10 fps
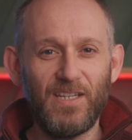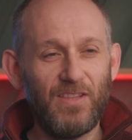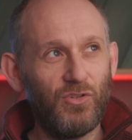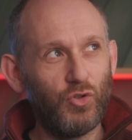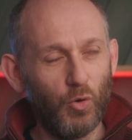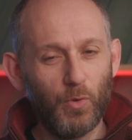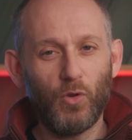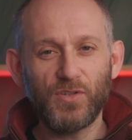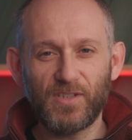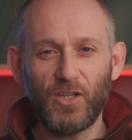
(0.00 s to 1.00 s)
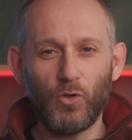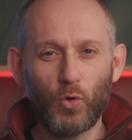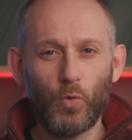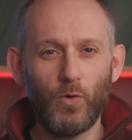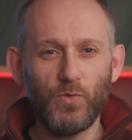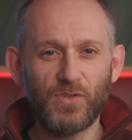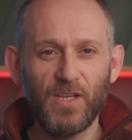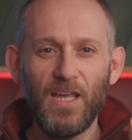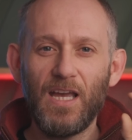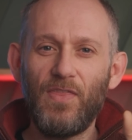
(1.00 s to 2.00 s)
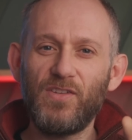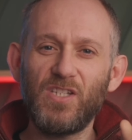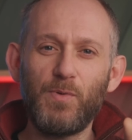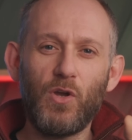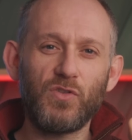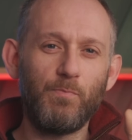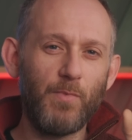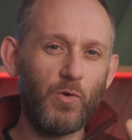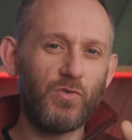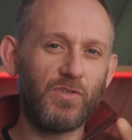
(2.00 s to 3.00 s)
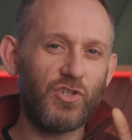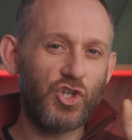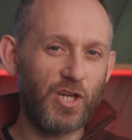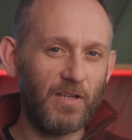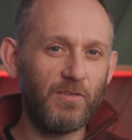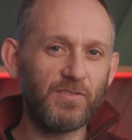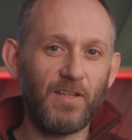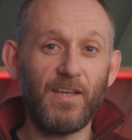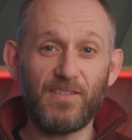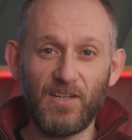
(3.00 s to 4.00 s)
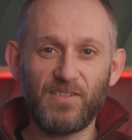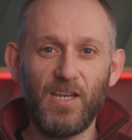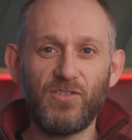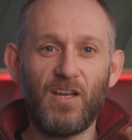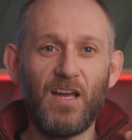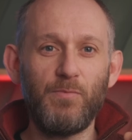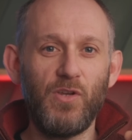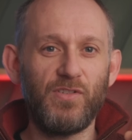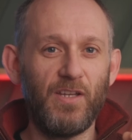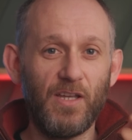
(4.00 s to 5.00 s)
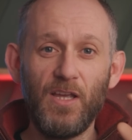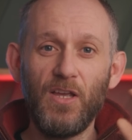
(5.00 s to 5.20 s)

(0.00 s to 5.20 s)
in either double or single quotes, and this is because most shells, like ZSH that I'm using,